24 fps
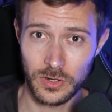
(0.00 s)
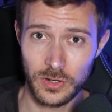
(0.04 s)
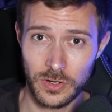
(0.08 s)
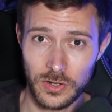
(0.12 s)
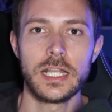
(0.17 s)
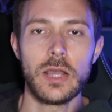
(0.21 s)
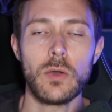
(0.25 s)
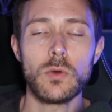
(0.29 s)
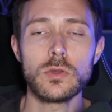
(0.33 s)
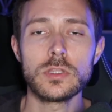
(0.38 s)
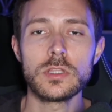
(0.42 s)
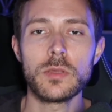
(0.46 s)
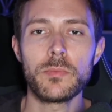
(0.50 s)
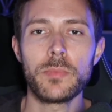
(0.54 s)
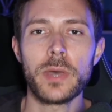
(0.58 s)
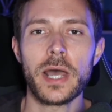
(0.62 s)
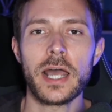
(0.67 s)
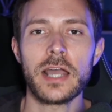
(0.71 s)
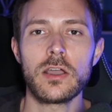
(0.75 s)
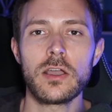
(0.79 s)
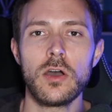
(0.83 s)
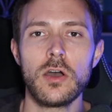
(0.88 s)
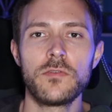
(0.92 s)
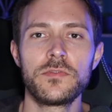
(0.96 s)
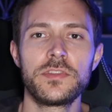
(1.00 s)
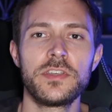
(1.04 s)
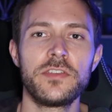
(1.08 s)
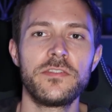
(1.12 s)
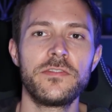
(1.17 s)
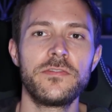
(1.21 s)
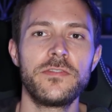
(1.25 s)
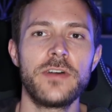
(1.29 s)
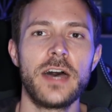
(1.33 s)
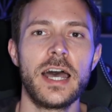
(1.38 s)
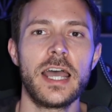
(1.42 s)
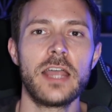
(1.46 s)
Now, on the back of the
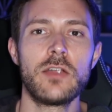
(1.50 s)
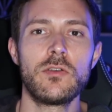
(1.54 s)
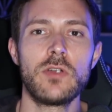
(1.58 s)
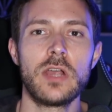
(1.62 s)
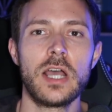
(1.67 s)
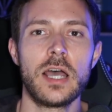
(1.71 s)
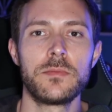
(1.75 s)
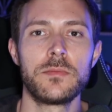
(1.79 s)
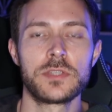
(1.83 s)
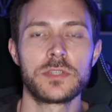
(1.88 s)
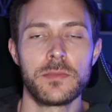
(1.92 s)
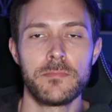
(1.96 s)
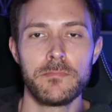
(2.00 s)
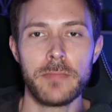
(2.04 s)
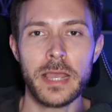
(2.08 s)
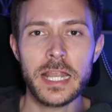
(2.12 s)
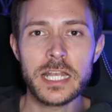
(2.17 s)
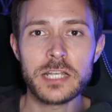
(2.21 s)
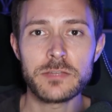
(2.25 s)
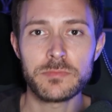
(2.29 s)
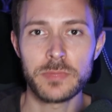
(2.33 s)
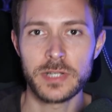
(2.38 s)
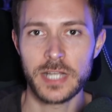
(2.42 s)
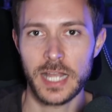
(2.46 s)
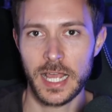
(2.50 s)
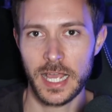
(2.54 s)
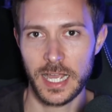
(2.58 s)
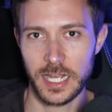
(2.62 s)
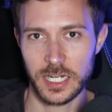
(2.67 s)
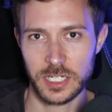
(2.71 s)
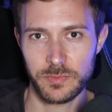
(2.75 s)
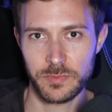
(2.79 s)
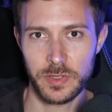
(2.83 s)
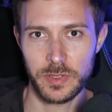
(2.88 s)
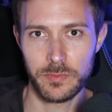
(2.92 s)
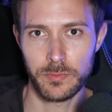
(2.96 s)
Firearms Amendment
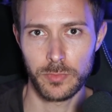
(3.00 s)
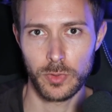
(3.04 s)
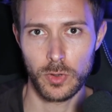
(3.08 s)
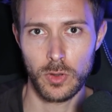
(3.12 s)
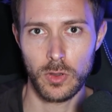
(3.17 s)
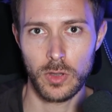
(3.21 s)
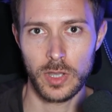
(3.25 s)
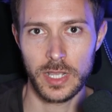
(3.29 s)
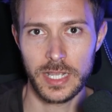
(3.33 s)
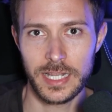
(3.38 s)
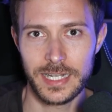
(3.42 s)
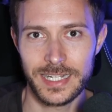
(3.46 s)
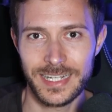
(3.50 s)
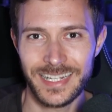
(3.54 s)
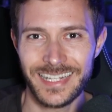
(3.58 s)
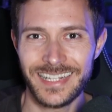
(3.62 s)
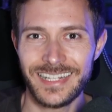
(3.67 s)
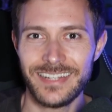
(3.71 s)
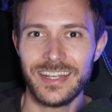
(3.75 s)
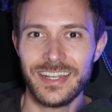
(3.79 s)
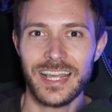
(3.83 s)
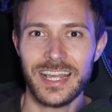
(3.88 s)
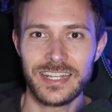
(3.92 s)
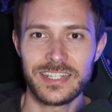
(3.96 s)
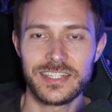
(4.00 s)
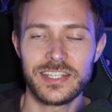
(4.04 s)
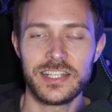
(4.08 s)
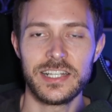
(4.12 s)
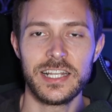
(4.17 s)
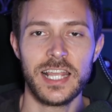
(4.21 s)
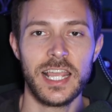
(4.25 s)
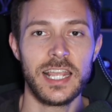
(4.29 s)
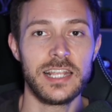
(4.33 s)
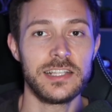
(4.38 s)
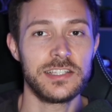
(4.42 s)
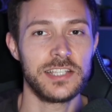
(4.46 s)
Act being brought in
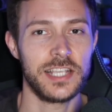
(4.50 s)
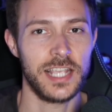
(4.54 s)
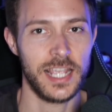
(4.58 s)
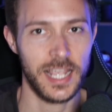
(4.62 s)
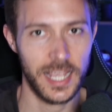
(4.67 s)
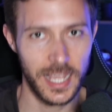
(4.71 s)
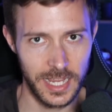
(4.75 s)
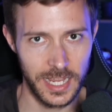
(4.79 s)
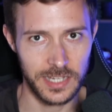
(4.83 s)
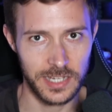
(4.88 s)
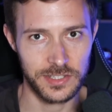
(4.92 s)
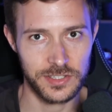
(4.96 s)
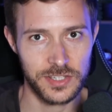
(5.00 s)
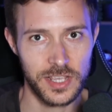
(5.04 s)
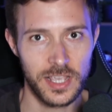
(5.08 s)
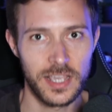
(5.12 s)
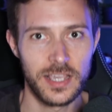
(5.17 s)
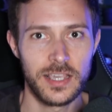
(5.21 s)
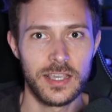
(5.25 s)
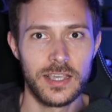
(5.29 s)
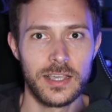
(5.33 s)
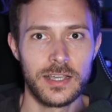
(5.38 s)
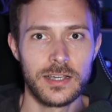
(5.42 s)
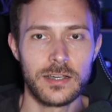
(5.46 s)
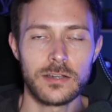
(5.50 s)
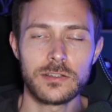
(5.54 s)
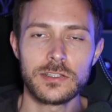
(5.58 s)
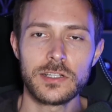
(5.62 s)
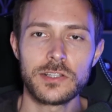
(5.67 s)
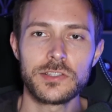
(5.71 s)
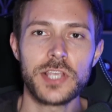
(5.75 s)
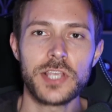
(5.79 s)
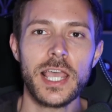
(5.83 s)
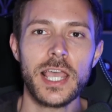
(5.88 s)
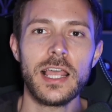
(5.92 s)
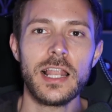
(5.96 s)
1988, on the
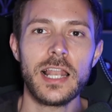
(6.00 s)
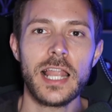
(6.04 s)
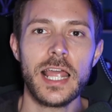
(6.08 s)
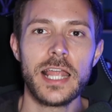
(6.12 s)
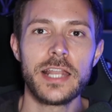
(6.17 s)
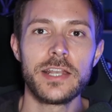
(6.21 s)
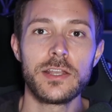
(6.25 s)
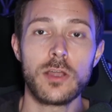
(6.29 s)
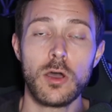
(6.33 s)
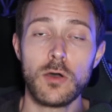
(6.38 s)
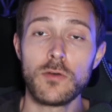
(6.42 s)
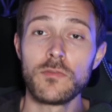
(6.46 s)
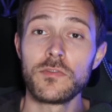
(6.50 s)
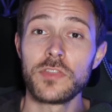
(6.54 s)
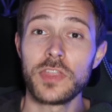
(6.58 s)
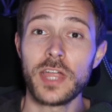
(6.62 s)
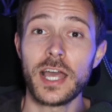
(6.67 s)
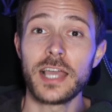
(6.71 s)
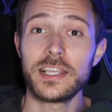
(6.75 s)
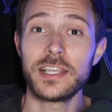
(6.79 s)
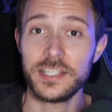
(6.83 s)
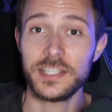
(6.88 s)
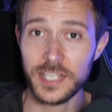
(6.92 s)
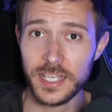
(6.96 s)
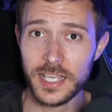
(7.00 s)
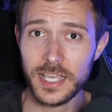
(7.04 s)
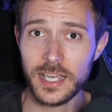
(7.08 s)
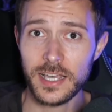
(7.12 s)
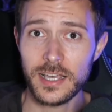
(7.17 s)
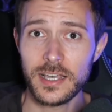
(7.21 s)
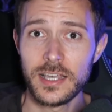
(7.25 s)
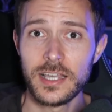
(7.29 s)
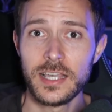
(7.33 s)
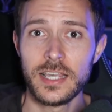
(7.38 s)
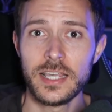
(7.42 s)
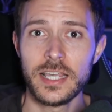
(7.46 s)
tail end of that
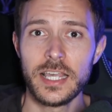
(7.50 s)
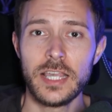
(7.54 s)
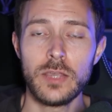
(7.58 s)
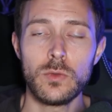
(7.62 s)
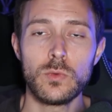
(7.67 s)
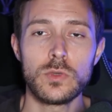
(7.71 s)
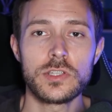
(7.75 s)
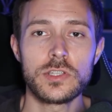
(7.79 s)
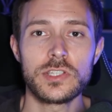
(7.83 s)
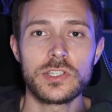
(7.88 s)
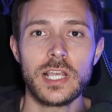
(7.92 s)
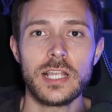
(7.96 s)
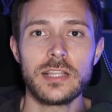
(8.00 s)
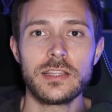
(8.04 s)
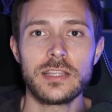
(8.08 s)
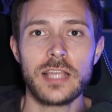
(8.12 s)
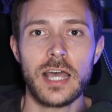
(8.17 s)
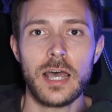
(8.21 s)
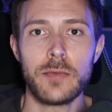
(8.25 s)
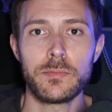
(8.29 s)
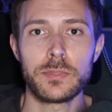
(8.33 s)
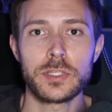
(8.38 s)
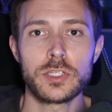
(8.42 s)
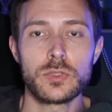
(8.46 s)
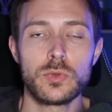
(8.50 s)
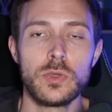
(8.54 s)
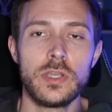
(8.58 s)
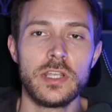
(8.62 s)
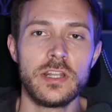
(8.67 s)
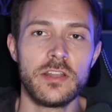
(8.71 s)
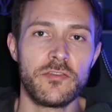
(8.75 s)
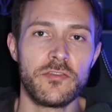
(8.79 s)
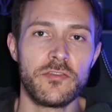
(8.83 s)
year, it was said that between